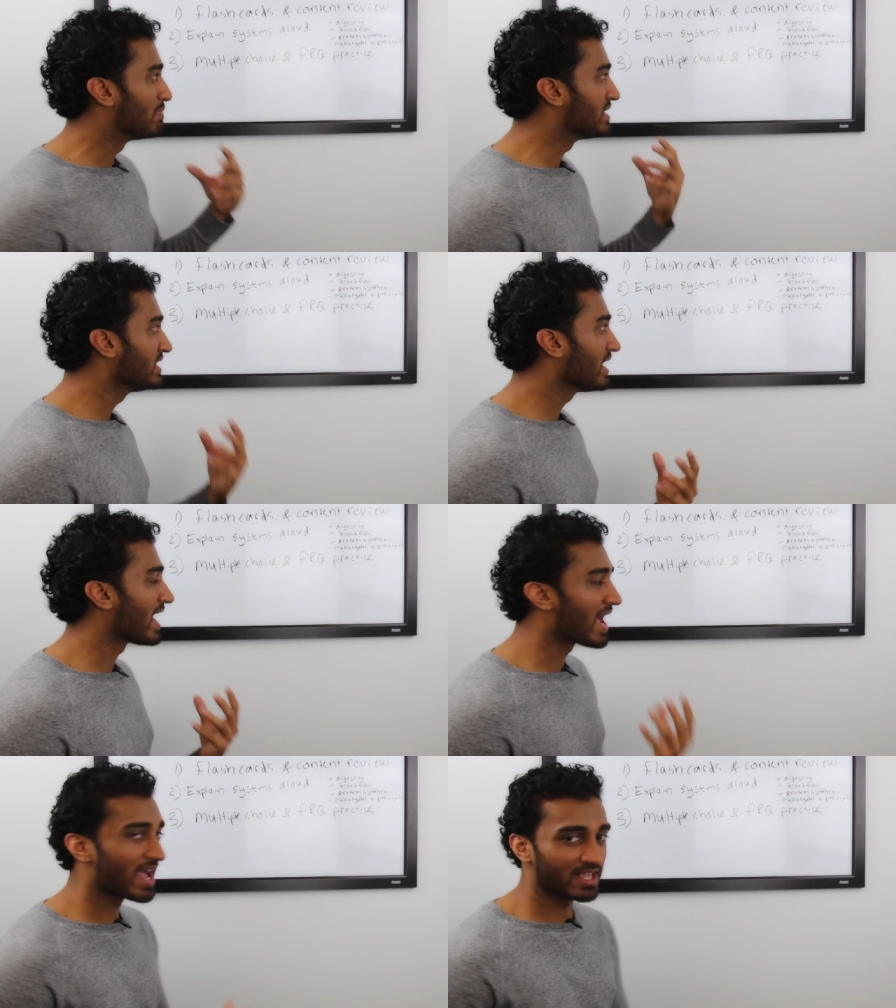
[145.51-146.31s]
Be
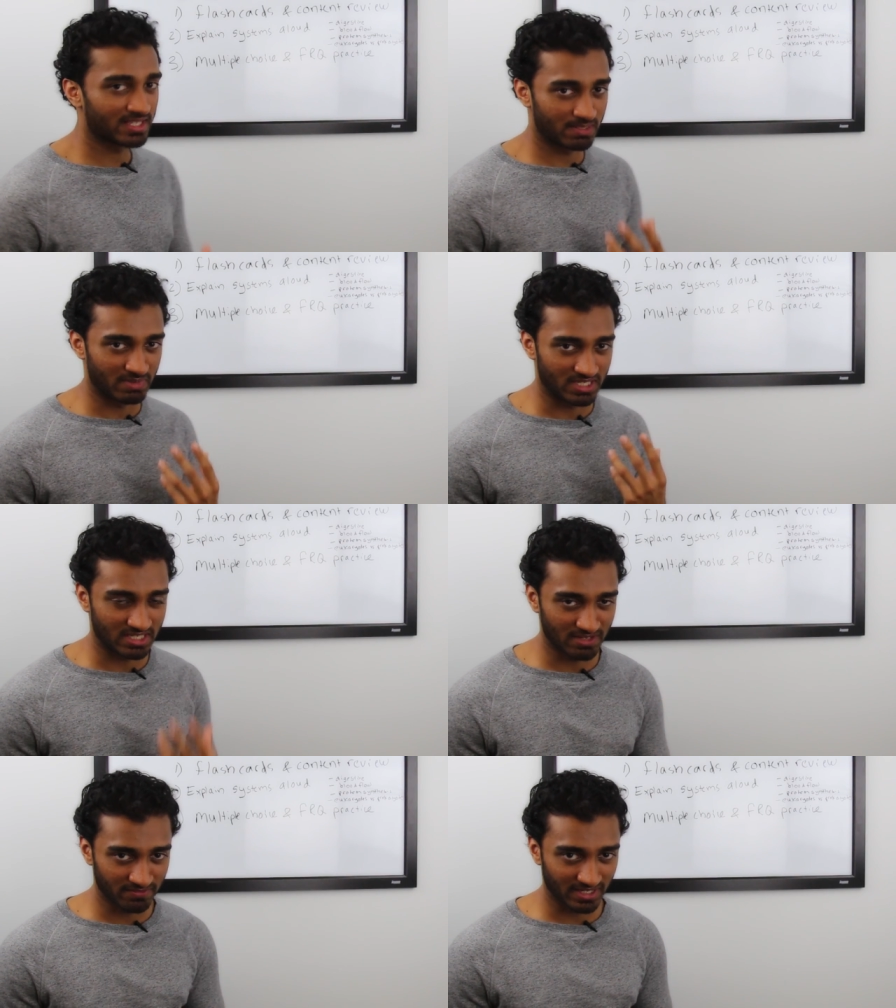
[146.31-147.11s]
as
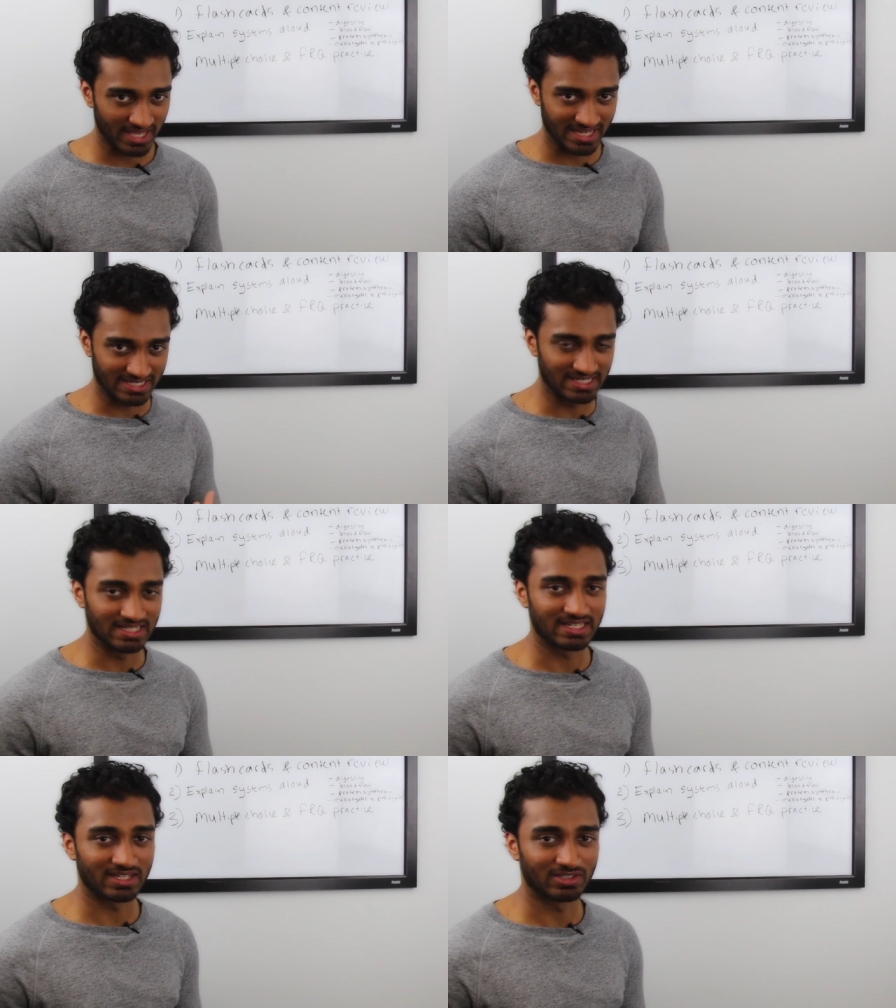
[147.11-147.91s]
specific and
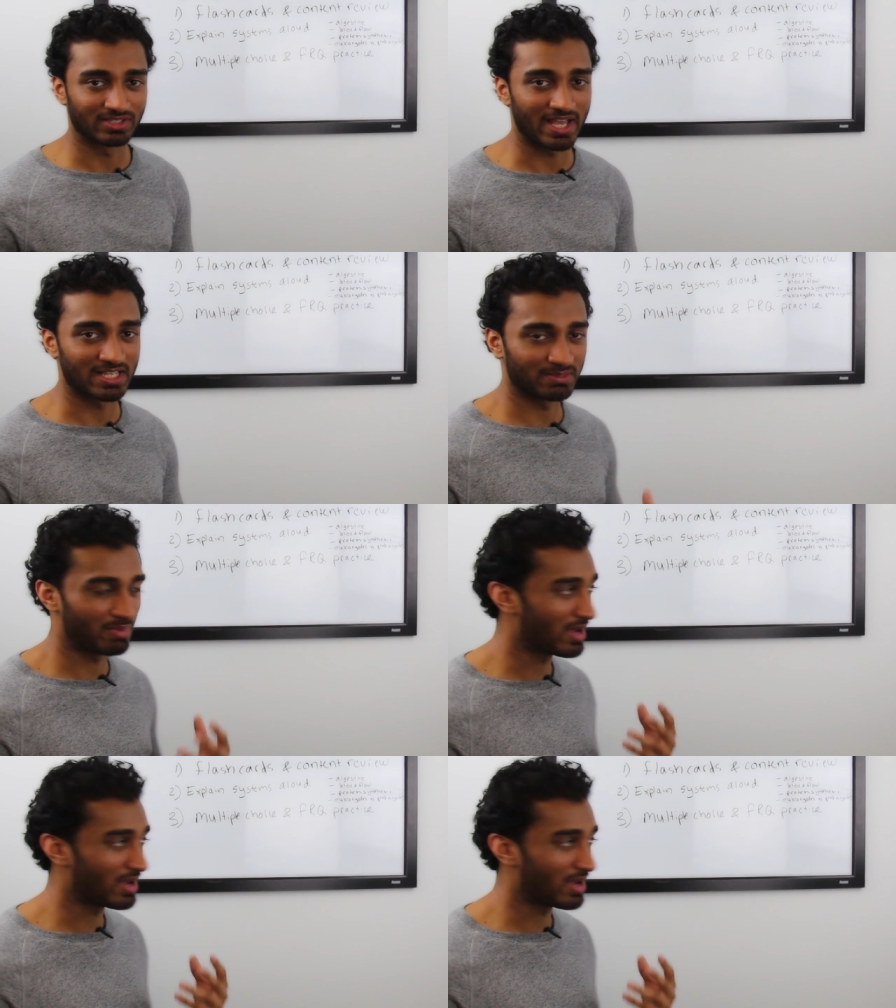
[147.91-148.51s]
detailed as